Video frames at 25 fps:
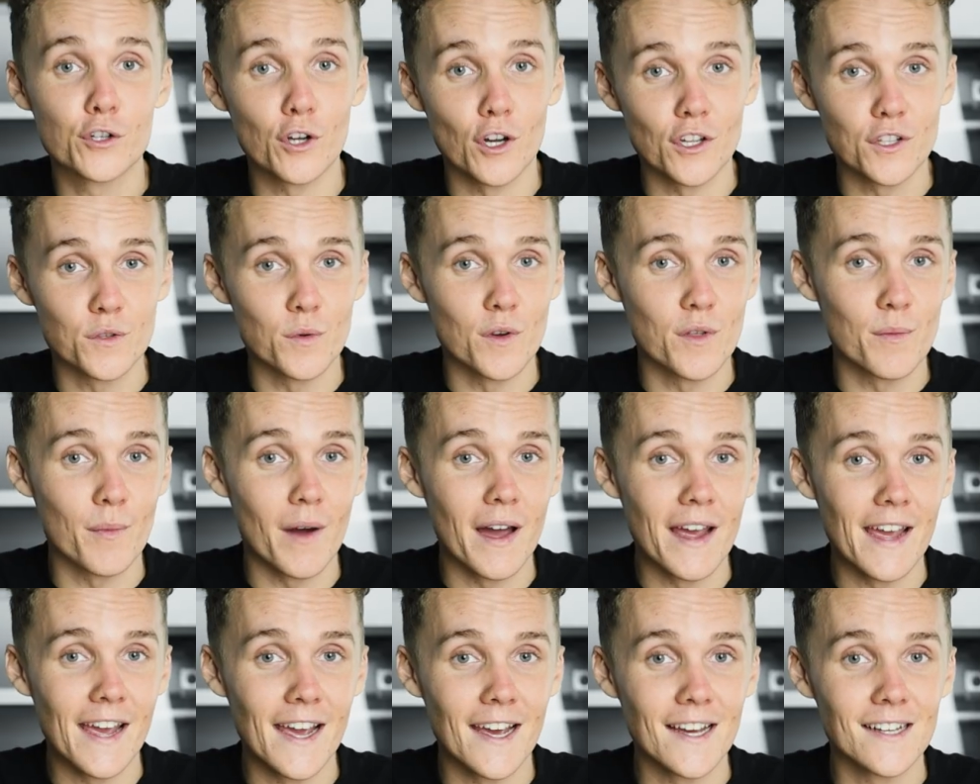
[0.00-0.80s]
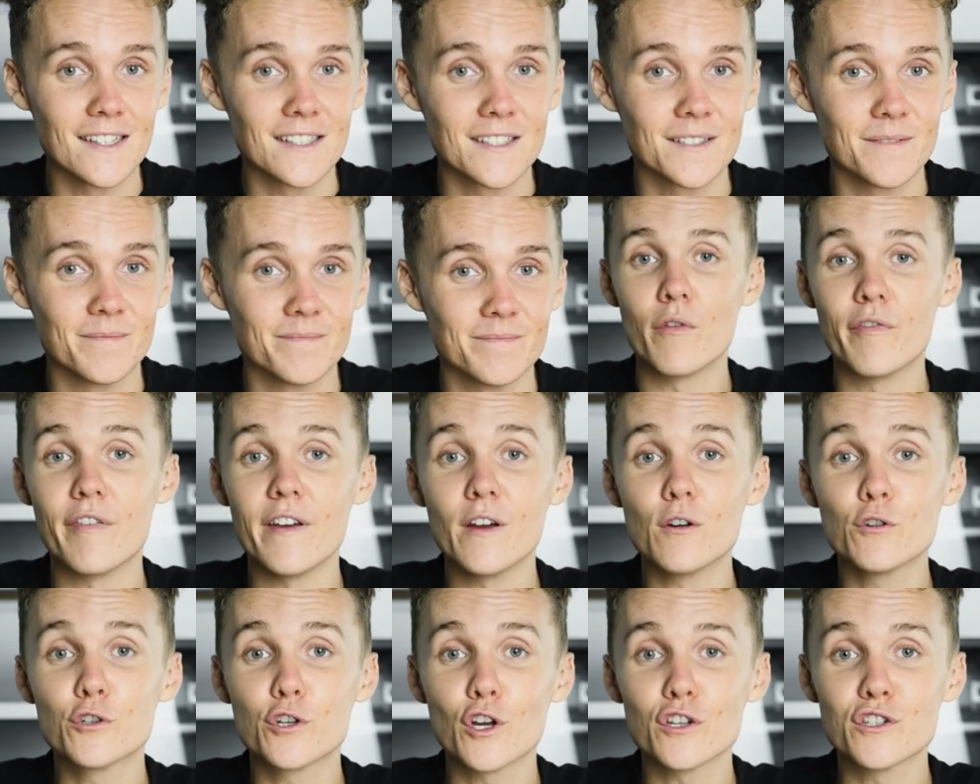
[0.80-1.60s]
shots with my hands.
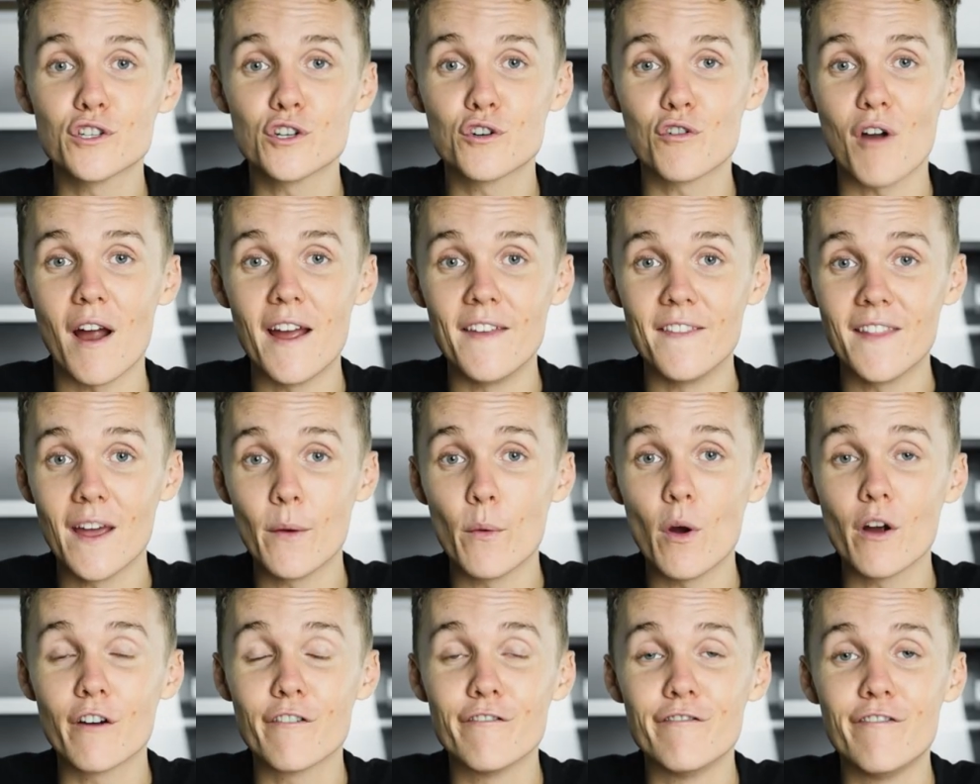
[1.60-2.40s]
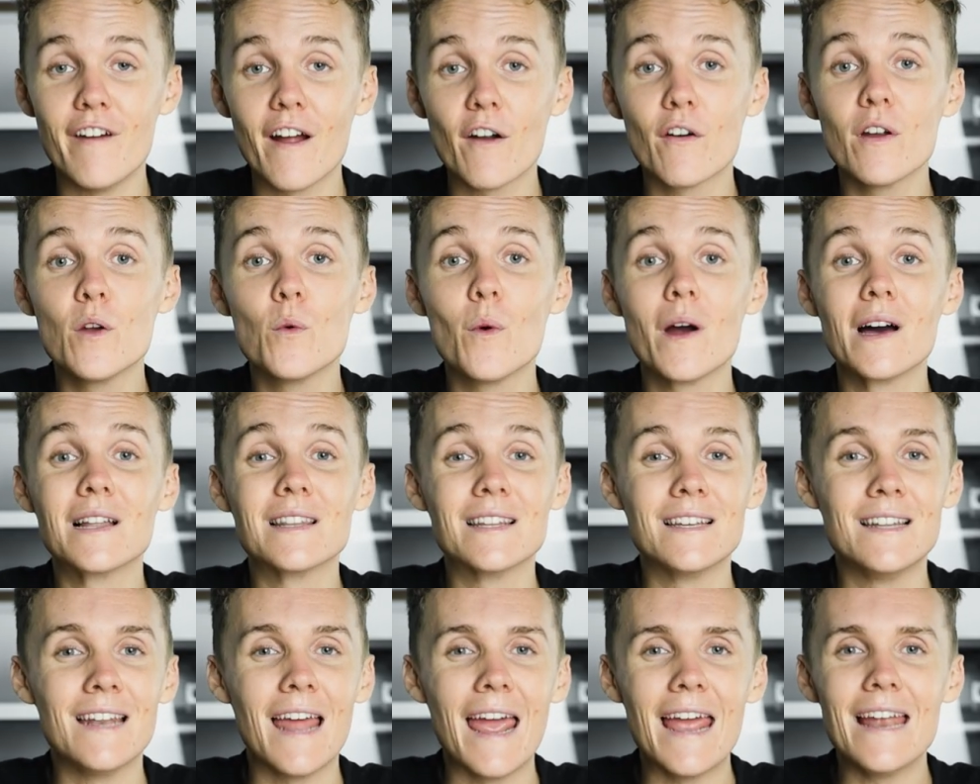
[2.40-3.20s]
Reveal shots are great, they work very
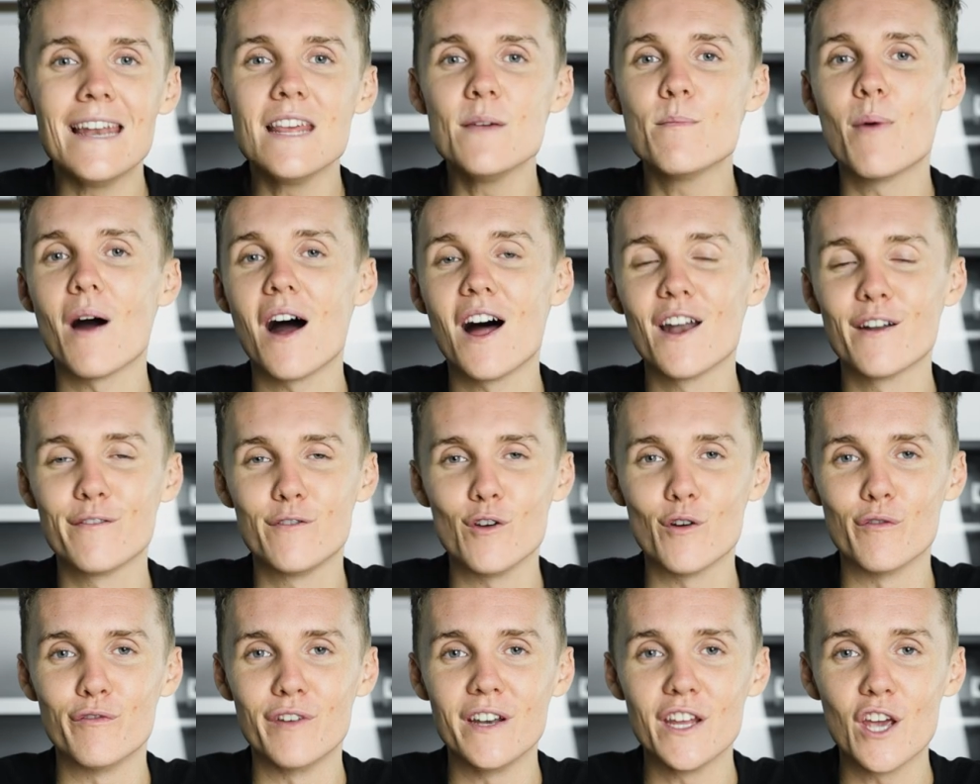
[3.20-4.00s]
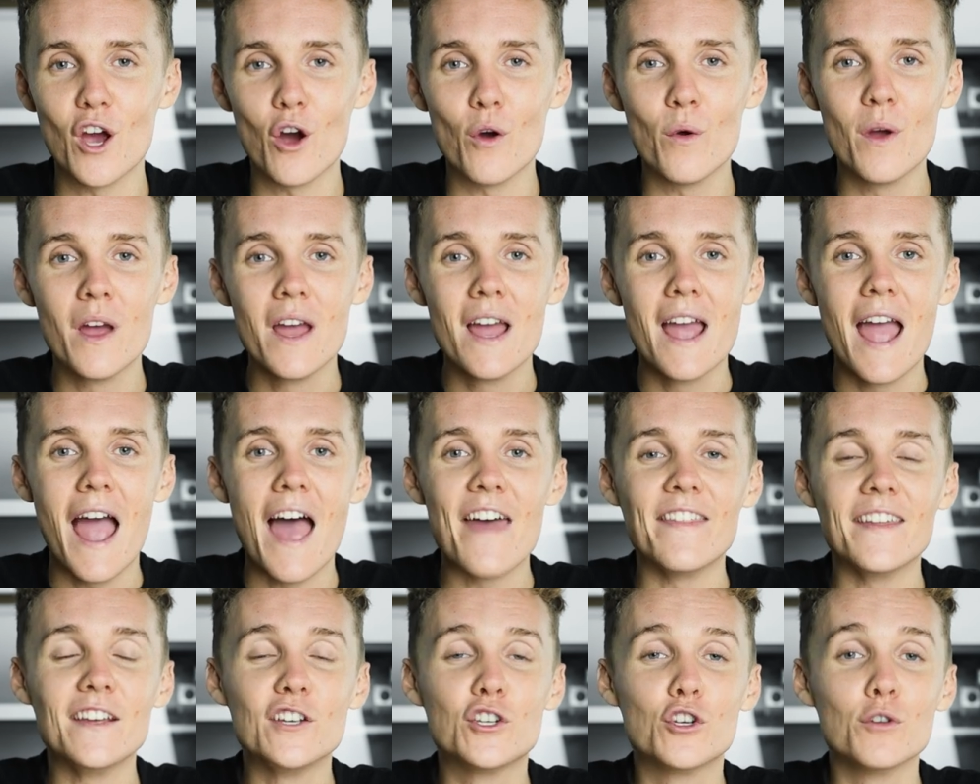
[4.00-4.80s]
well in any part of your video,
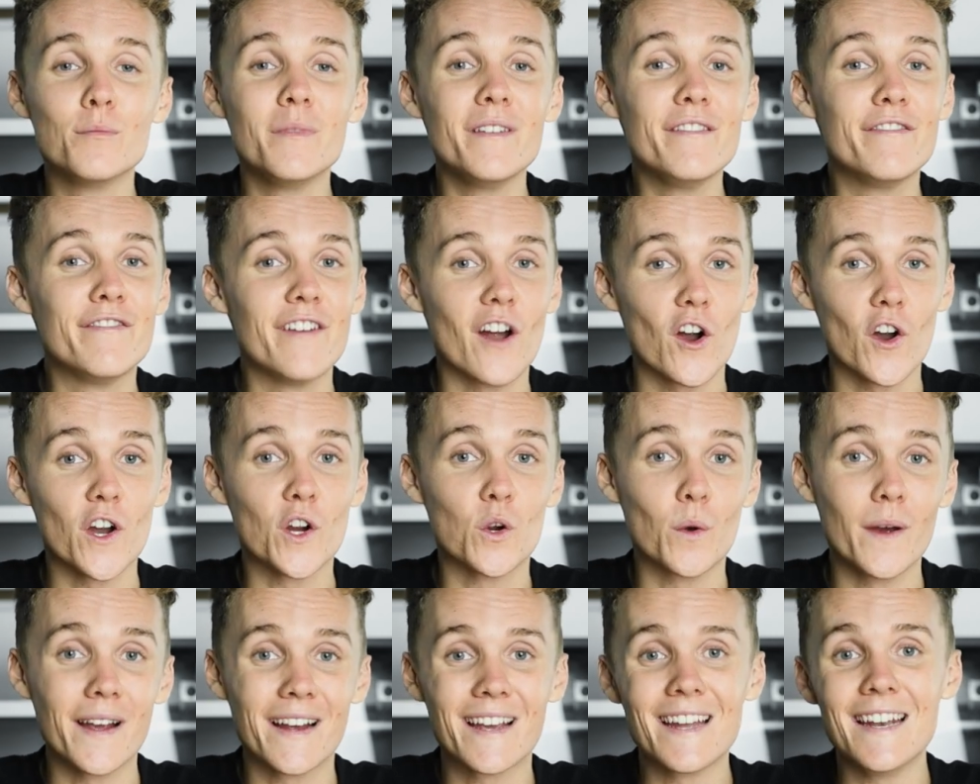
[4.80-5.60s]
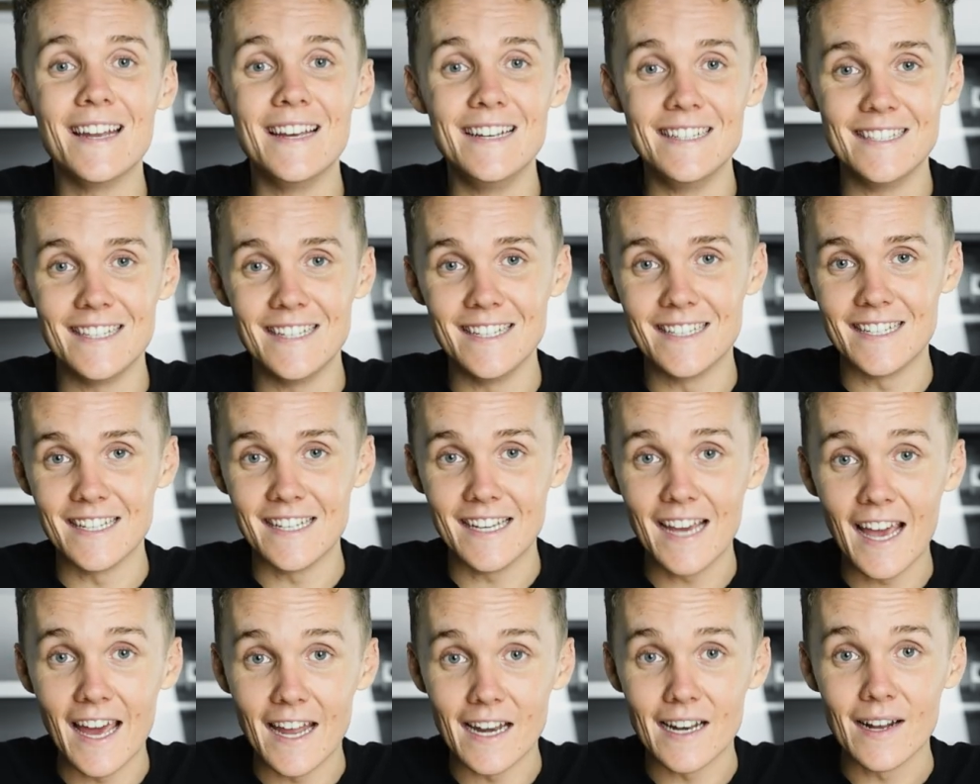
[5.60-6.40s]
and they should be very quick and easy to
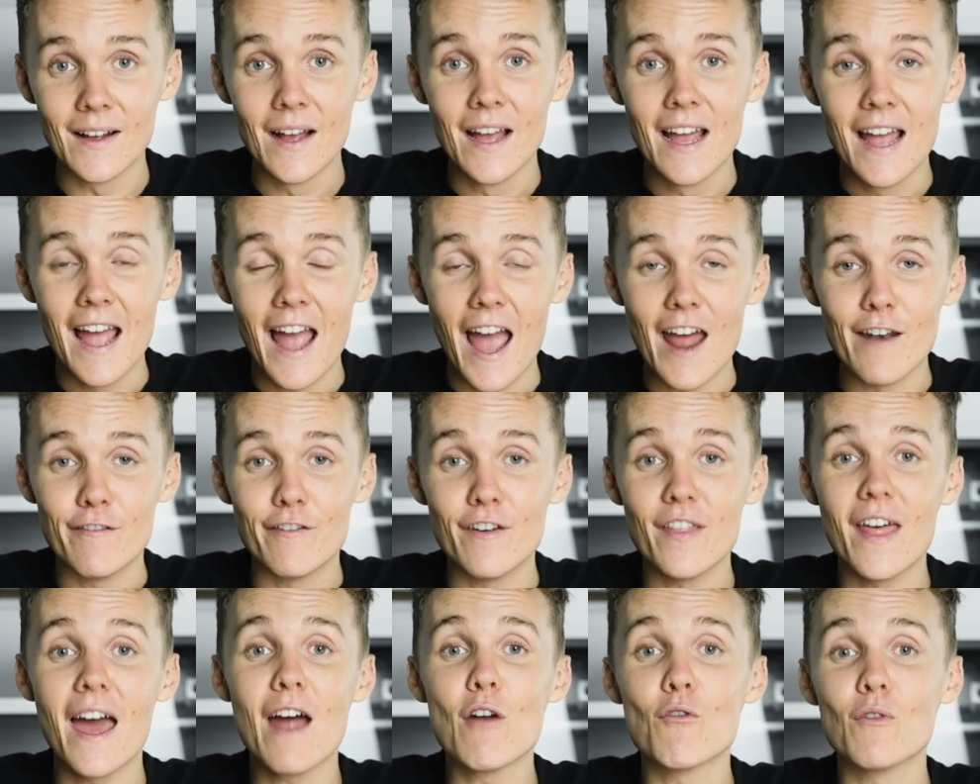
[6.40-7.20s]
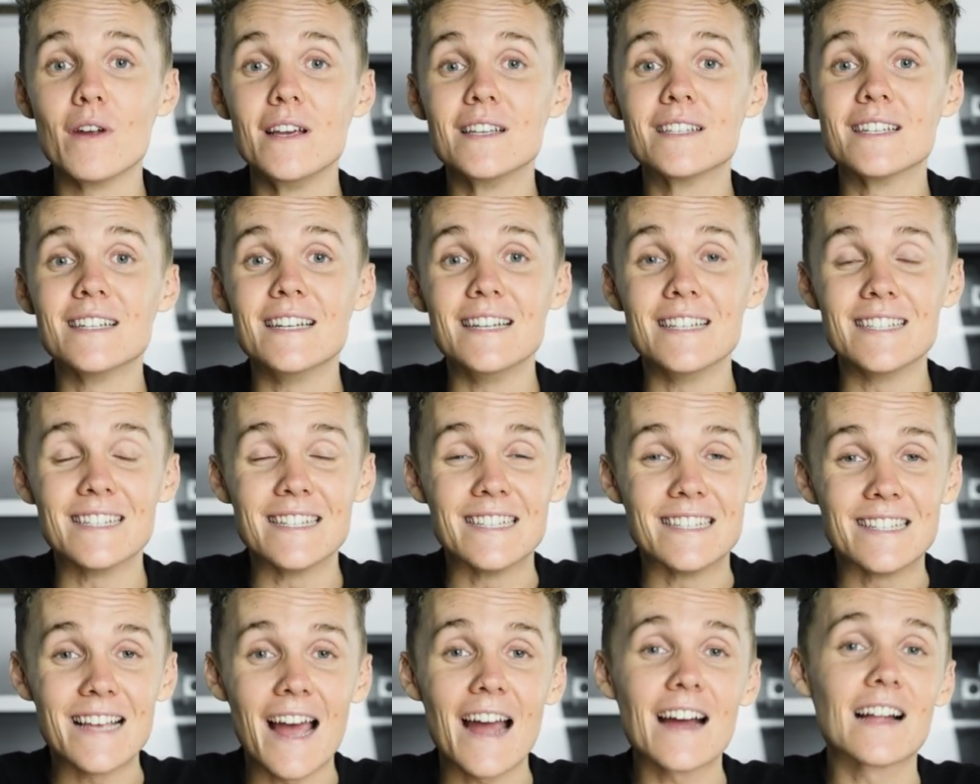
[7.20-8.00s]
get. And for that reason is
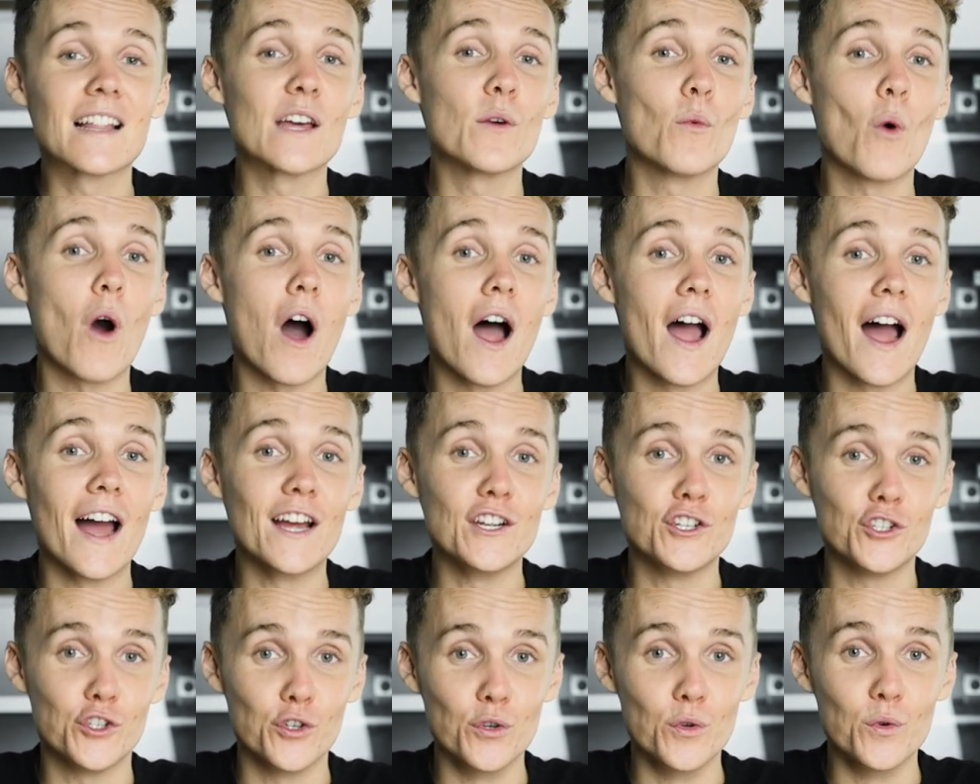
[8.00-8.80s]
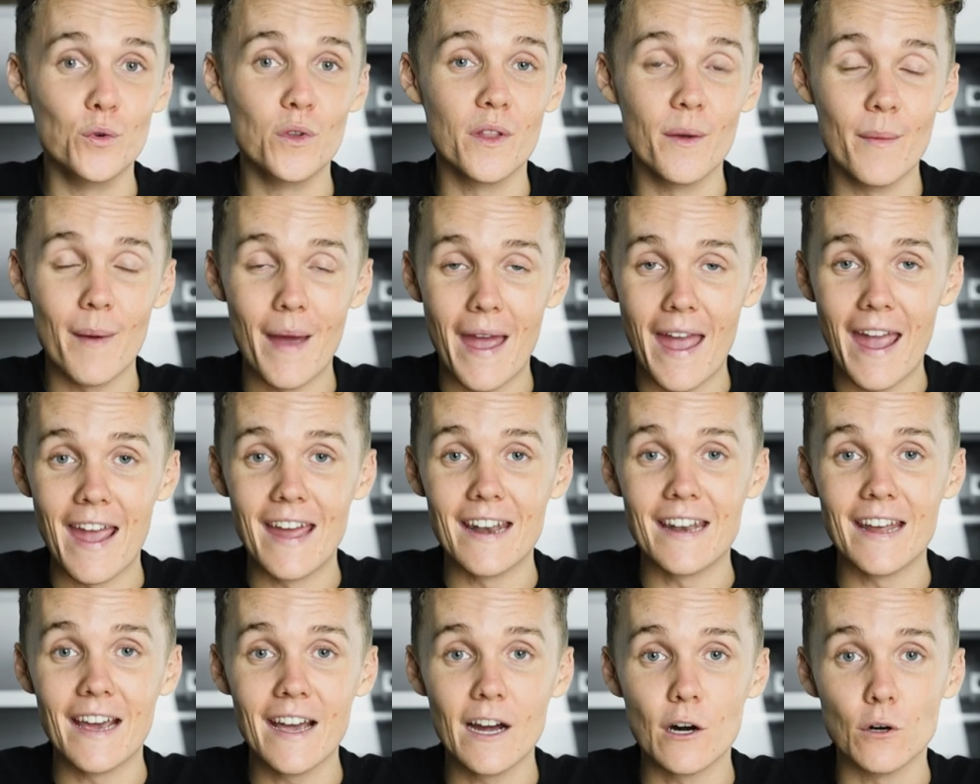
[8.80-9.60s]
exactly why I shoot them
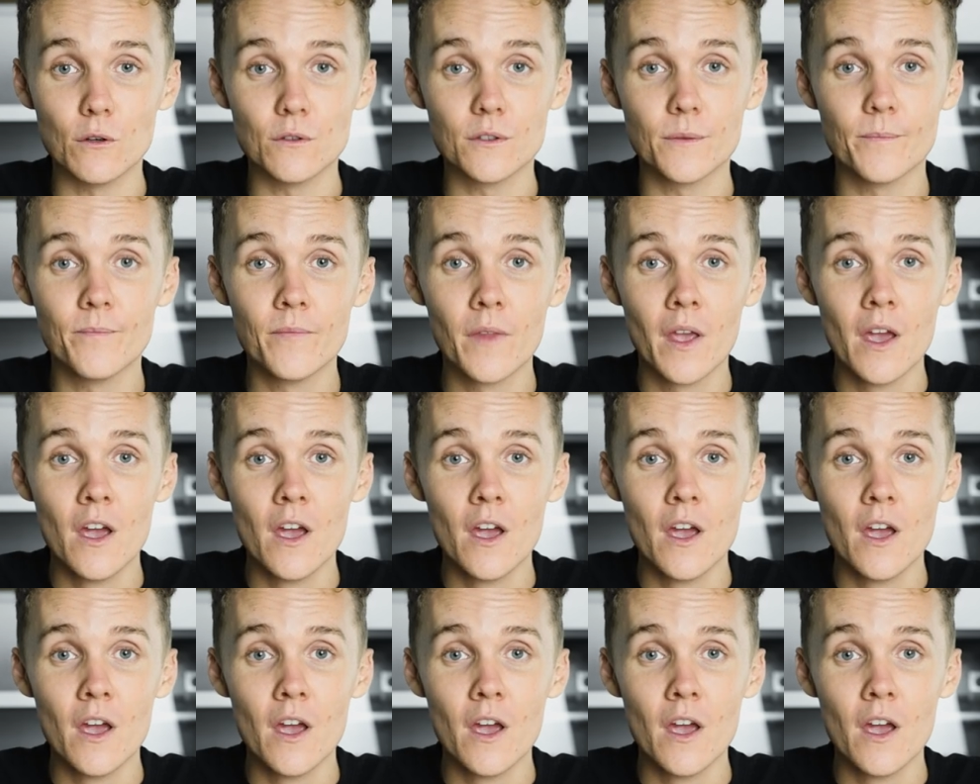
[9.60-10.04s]
handheld.